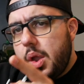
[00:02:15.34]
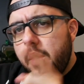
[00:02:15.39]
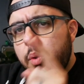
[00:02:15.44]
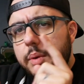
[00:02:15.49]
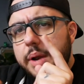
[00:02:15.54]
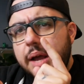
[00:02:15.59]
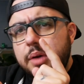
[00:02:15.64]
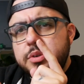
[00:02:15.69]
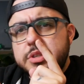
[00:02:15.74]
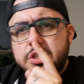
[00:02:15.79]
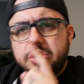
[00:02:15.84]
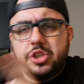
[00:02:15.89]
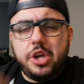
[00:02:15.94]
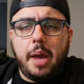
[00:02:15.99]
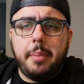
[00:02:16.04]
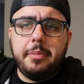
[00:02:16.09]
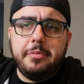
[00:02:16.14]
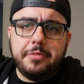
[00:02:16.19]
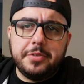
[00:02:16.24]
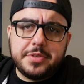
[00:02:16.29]
when I was
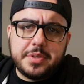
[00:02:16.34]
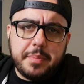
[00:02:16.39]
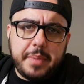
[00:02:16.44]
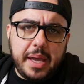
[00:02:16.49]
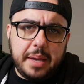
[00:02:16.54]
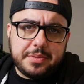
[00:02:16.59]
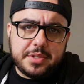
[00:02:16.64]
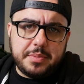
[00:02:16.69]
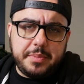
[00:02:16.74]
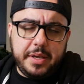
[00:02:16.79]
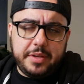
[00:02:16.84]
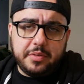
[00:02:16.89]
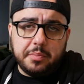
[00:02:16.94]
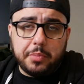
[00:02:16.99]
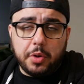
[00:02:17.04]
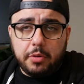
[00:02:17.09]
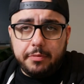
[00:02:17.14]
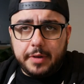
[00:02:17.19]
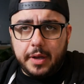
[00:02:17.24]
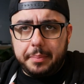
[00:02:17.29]
shopping for some amps to make some
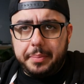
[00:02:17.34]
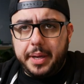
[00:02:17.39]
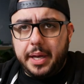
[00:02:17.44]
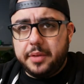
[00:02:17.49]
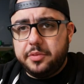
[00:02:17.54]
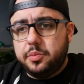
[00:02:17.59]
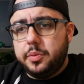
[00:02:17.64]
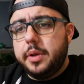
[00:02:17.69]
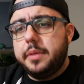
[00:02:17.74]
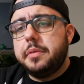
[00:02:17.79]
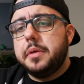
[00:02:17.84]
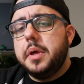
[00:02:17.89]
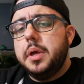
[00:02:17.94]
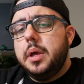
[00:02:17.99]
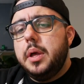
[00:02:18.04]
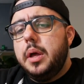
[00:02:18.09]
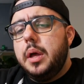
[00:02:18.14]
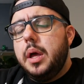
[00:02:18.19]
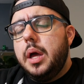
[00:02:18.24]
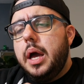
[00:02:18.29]
profile packs with,
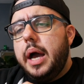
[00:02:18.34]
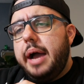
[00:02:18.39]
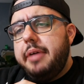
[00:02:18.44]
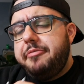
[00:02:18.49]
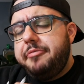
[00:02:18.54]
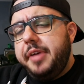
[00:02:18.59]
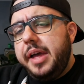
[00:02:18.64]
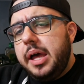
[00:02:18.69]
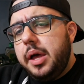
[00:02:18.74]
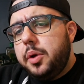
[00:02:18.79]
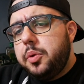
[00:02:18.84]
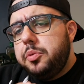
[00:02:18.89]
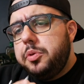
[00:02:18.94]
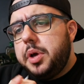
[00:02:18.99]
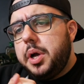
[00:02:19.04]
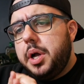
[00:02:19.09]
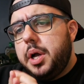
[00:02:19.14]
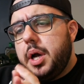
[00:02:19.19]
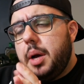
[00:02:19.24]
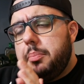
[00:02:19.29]
I
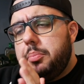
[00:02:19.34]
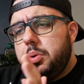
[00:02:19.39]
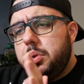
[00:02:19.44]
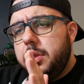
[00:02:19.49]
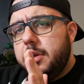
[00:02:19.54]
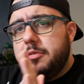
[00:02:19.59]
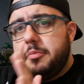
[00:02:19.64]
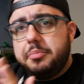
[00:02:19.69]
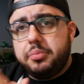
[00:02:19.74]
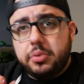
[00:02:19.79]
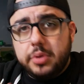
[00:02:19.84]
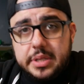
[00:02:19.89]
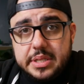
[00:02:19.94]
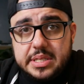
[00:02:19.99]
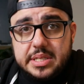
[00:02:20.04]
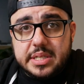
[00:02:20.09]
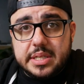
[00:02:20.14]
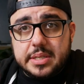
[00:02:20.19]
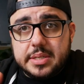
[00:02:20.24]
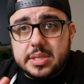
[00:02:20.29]
found a couple of
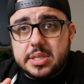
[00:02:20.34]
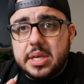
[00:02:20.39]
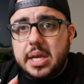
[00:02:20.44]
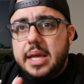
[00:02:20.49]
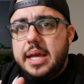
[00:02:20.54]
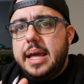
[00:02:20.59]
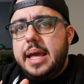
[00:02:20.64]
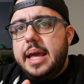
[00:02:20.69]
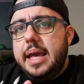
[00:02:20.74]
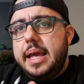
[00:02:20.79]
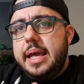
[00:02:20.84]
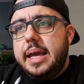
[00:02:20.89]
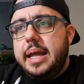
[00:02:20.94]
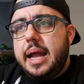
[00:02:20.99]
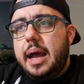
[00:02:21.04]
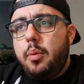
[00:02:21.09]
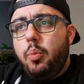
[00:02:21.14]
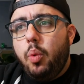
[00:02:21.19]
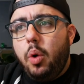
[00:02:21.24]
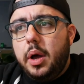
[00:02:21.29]
Princetons and
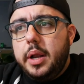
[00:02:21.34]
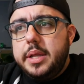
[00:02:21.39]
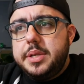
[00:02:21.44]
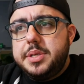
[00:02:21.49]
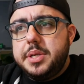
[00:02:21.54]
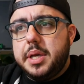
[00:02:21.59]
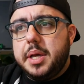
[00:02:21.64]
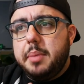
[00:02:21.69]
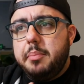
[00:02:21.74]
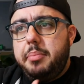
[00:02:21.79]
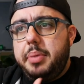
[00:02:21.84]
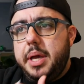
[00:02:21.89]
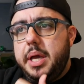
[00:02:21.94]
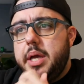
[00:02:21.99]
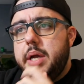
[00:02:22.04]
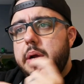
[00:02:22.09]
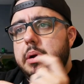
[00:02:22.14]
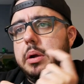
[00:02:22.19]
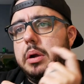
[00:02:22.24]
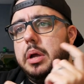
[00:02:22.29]
I wanted to
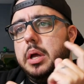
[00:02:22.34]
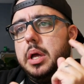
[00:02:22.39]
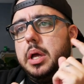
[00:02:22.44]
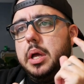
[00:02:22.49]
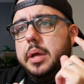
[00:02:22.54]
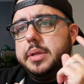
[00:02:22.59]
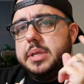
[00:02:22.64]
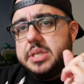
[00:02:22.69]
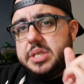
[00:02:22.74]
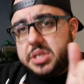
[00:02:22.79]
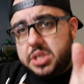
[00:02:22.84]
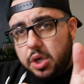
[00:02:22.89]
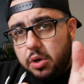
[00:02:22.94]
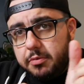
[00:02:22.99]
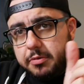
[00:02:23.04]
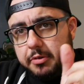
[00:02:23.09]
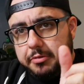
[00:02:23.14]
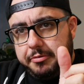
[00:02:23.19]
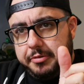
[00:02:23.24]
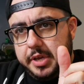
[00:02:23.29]
compare the
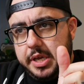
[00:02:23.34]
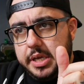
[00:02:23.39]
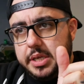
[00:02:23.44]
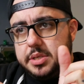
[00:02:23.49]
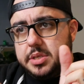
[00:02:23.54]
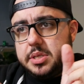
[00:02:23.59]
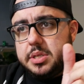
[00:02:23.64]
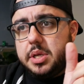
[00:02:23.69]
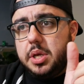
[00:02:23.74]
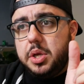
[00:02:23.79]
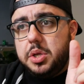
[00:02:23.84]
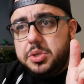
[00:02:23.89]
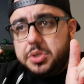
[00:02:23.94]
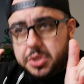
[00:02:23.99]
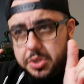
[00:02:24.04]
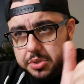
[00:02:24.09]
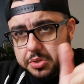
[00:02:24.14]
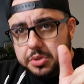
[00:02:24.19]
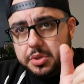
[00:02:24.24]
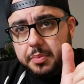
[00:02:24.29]
silver face
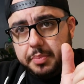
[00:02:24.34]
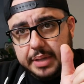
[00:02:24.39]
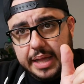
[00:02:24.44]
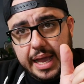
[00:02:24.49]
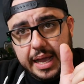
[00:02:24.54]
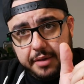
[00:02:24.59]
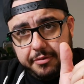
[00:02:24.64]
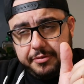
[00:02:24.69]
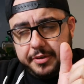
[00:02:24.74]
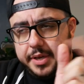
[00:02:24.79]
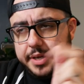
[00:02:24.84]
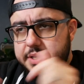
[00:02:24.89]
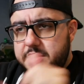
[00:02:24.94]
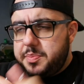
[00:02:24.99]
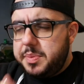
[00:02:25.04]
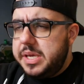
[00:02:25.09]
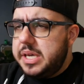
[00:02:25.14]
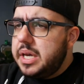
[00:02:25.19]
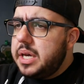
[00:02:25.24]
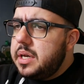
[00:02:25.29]
to the black face
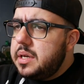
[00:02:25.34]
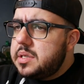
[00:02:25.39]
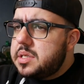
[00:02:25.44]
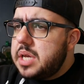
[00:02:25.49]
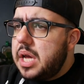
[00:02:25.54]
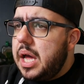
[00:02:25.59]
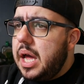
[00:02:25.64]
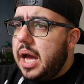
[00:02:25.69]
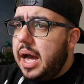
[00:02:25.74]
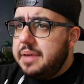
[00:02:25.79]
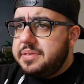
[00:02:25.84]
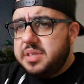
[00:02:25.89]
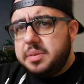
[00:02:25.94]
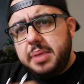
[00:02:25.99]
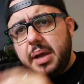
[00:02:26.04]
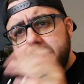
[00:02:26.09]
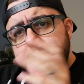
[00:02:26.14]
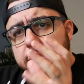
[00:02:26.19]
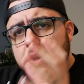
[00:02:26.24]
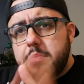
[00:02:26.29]
because I've
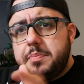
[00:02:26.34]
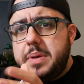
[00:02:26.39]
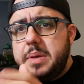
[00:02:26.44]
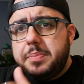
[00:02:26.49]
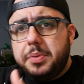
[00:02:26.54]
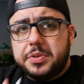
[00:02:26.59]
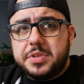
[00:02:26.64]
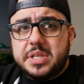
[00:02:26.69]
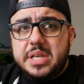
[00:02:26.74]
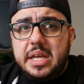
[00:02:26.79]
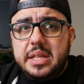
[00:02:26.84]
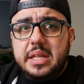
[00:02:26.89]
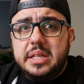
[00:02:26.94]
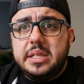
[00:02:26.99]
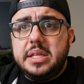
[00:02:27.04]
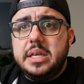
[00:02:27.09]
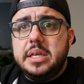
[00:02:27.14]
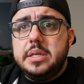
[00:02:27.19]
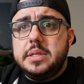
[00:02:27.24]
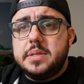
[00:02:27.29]
sometimes heard people say
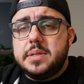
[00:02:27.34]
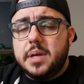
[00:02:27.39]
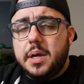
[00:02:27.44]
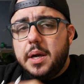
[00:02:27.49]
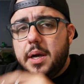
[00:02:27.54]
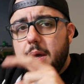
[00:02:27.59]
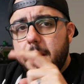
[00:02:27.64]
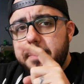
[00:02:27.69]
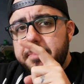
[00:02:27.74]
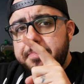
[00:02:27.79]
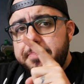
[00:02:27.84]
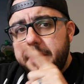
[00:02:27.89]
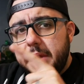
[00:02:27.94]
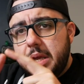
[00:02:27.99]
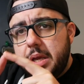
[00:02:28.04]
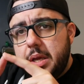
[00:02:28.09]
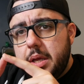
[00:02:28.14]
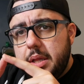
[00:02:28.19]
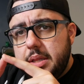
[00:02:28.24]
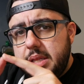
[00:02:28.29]
that these um,
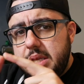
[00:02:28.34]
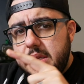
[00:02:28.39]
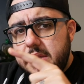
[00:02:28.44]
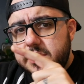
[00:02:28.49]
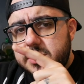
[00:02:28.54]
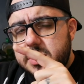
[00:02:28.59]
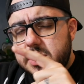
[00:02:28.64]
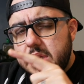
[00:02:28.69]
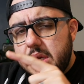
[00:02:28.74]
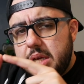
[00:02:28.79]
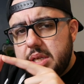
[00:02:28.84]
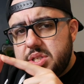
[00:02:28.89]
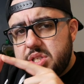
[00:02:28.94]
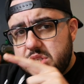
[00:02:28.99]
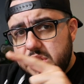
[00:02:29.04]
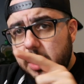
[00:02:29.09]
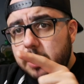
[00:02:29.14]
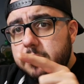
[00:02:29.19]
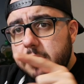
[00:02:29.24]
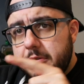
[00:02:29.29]
these
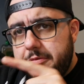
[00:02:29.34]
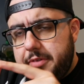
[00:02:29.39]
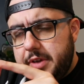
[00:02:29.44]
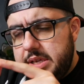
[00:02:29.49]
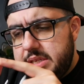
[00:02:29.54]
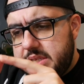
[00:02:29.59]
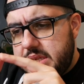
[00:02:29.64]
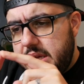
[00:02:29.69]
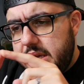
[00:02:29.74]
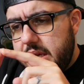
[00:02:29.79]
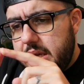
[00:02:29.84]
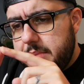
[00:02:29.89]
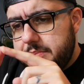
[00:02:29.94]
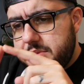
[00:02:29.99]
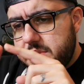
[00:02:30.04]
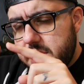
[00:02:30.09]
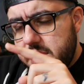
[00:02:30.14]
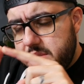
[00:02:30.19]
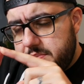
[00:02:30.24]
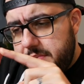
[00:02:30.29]
silver face
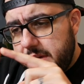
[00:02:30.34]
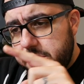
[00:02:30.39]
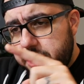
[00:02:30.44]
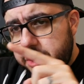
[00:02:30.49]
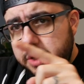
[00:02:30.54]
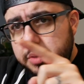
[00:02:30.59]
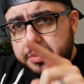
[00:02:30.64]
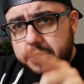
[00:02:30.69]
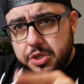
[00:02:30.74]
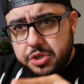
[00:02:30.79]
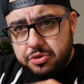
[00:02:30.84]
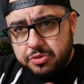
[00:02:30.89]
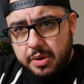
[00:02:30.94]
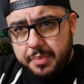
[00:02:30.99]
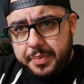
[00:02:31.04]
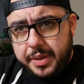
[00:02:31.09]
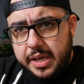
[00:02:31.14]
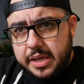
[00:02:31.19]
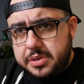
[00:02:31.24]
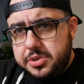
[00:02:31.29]
amps, especially with the
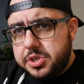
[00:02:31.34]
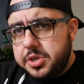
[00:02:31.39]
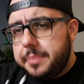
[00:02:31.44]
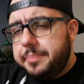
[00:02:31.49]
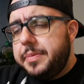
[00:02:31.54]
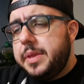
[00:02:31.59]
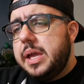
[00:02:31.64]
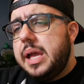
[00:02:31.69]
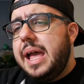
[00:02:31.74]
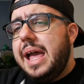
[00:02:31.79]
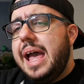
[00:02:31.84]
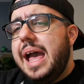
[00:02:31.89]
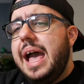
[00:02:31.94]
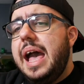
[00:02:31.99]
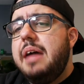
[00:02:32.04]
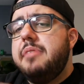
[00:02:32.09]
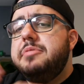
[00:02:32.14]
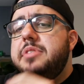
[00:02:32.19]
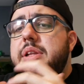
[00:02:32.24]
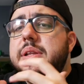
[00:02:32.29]
drip edge,
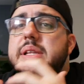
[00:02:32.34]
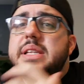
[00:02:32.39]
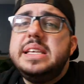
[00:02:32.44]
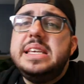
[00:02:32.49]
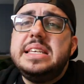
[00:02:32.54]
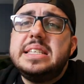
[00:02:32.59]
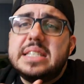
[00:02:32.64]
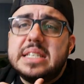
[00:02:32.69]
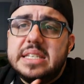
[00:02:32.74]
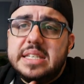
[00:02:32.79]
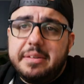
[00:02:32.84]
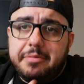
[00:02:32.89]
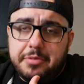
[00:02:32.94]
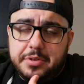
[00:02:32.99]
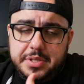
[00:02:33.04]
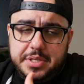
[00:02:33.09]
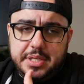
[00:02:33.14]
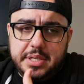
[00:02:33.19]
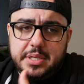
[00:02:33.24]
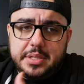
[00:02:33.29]
have the least
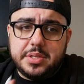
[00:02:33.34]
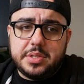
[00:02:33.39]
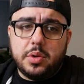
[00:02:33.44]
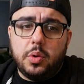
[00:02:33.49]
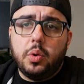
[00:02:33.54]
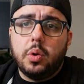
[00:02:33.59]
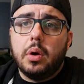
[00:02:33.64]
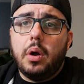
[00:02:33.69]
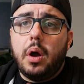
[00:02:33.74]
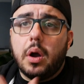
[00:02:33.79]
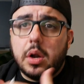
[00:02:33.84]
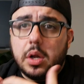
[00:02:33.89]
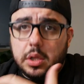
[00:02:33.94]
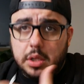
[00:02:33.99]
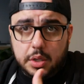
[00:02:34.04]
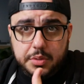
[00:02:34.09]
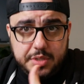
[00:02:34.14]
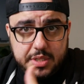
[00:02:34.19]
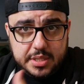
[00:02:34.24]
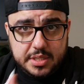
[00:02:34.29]
differences or are
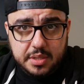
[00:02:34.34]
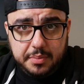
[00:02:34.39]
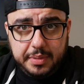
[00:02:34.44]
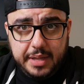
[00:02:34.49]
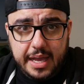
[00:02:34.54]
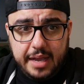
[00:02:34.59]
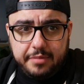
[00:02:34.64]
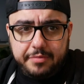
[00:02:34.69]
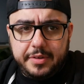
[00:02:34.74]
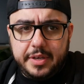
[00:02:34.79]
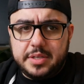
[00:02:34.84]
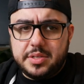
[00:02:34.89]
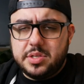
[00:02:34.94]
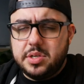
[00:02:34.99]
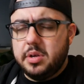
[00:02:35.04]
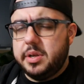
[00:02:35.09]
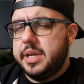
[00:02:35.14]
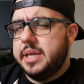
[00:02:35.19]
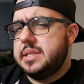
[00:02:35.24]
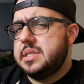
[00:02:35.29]
closest to black face
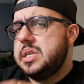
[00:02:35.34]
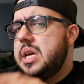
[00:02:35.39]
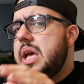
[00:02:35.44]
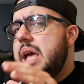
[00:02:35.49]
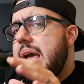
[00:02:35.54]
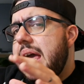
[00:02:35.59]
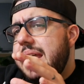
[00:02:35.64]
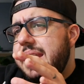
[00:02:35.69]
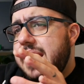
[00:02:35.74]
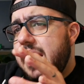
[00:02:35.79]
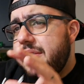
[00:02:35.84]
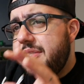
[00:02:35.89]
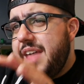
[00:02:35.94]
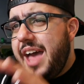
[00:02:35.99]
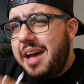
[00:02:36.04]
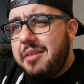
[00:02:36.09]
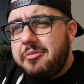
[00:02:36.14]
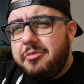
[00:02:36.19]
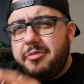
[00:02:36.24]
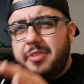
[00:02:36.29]
circuits. Now
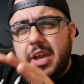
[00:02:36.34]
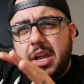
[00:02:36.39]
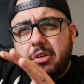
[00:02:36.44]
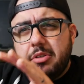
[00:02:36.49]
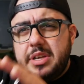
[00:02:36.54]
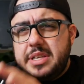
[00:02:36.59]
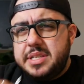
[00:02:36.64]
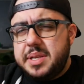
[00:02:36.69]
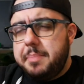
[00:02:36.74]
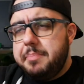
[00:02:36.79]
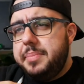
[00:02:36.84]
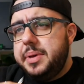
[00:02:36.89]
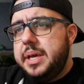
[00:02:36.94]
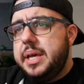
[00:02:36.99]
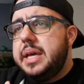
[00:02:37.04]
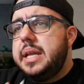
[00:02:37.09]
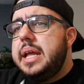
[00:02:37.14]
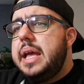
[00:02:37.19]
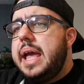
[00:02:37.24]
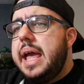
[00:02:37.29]
that varies a
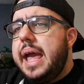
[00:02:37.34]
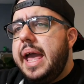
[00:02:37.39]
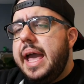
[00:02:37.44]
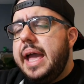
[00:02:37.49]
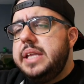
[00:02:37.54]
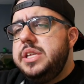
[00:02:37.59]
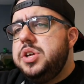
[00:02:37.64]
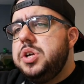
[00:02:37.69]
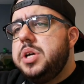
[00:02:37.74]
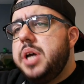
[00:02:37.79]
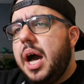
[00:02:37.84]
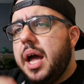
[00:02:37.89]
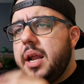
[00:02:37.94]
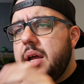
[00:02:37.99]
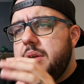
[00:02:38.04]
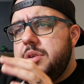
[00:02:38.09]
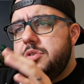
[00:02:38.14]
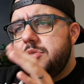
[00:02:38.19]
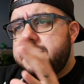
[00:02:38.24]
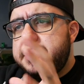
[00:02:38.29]
bit and you gotta
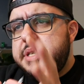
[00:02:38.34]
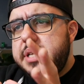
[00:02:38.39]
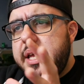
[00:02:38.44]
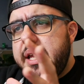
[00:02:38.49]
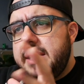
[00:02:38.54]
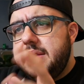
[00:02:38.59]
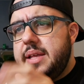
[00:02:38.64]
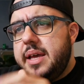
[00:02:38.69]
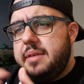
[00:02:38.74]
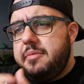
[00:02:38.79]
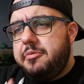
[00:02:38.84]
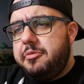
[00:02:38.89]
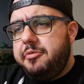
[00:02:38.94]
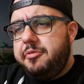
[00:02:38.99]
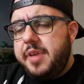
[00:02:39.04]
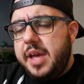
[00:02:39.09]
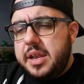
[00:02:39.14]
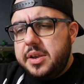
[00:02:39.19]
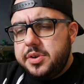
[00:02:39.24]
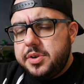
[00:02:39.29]
understand that
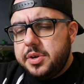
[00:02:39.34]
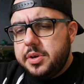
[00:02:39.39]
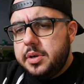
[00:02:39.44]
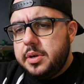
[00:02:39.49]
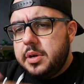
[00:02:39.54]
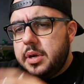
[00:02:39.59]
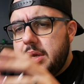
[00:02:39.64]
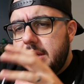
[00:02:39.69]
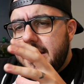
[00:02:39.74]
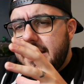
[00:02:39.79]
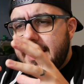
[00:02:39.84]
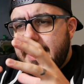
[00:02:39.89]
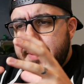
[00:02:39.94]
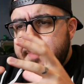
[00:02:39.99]
Fender,